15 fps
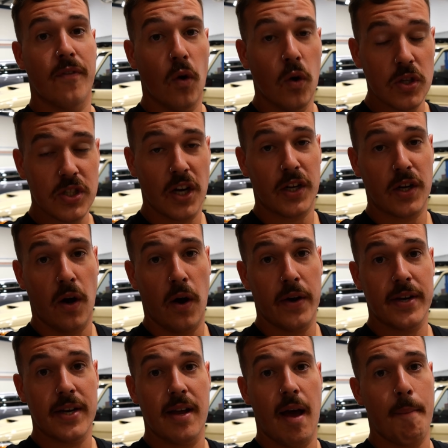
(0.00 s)
also got
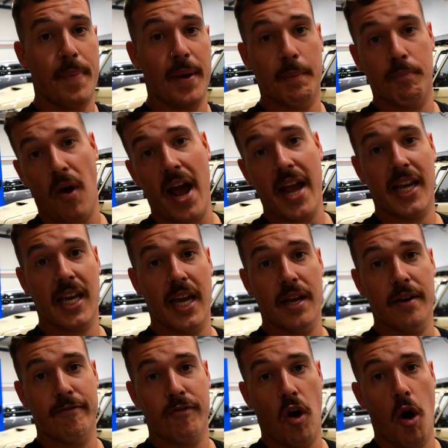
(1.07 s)
a big brake kit
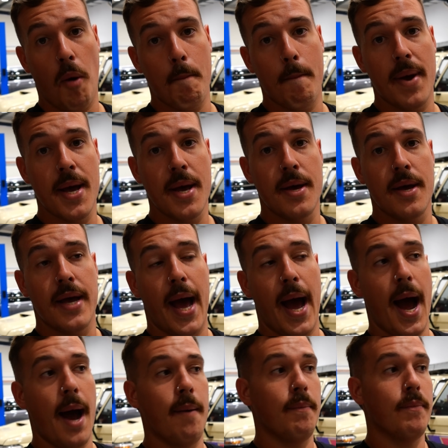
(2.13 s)
from
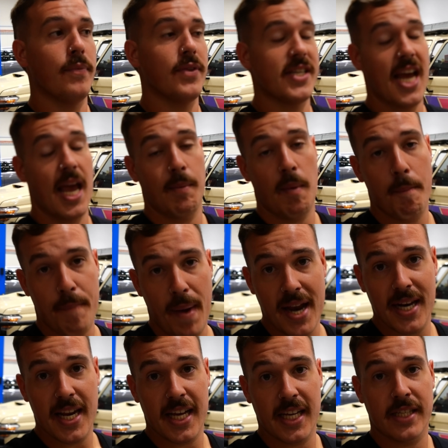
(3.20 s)
the team at
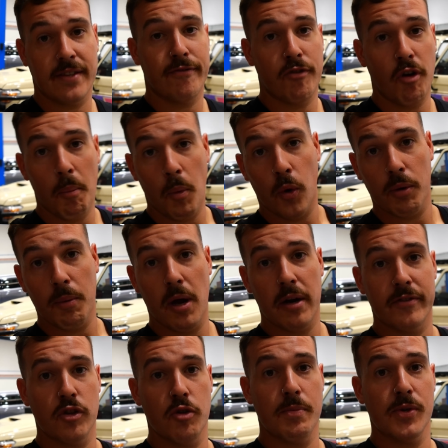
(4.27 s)
Bendix from
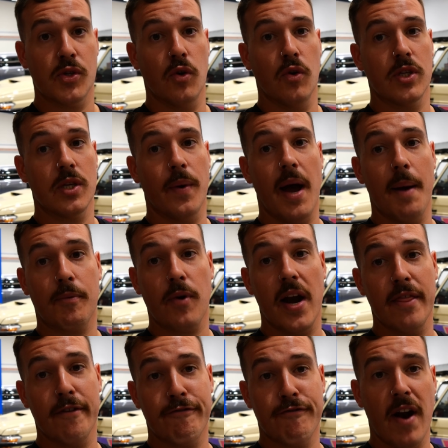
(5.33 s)
Automotive Superstore. So we're
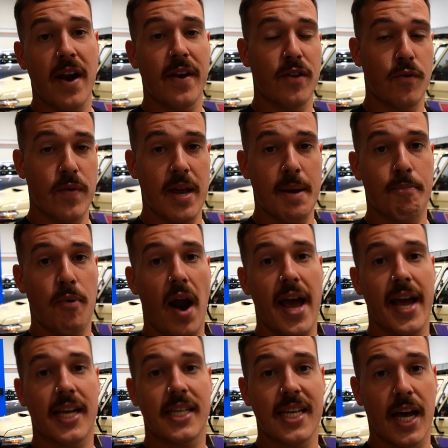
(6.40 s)
upgrading the front, the rear
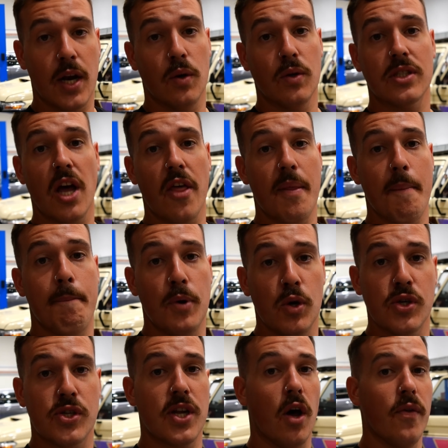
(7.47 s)
brakes, and also the
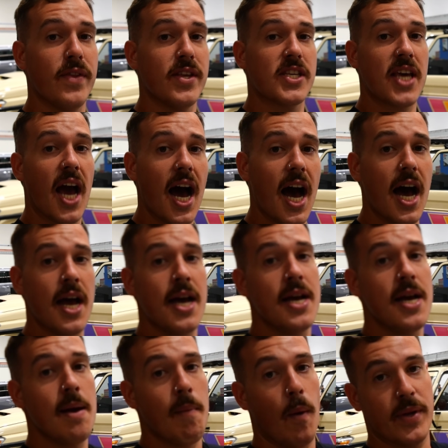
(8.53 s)
booster on this car.
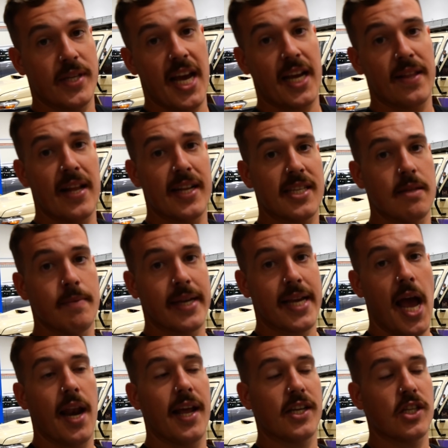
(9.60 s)
But we're taking that to the
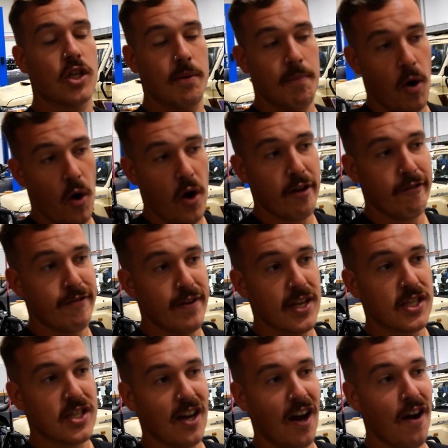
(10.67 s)
mechanics tomorrow to
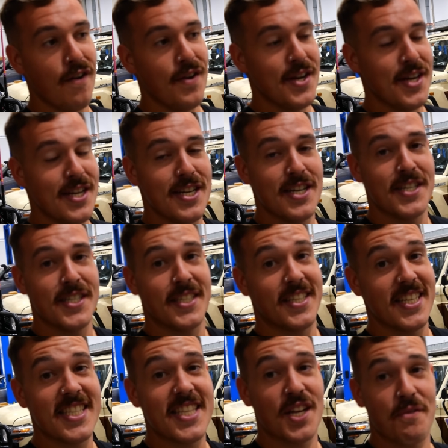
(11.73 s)
fit. So
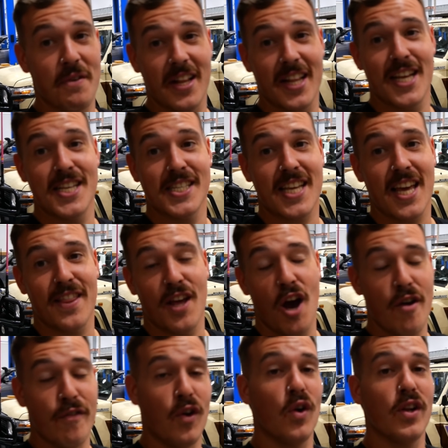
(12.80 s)
this thing really is getting the
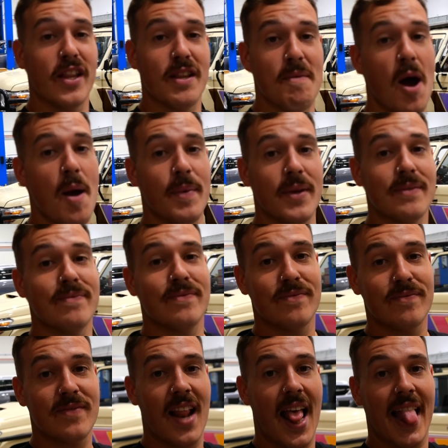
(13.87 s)
overhaul at the moment.
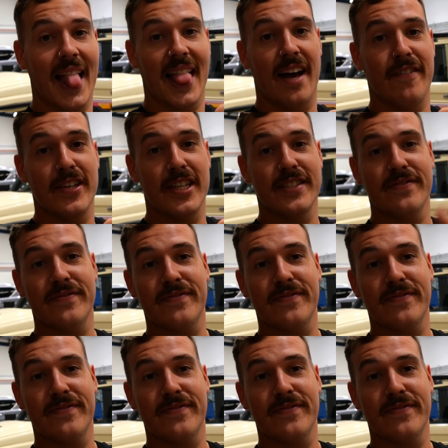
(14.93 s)
Love it.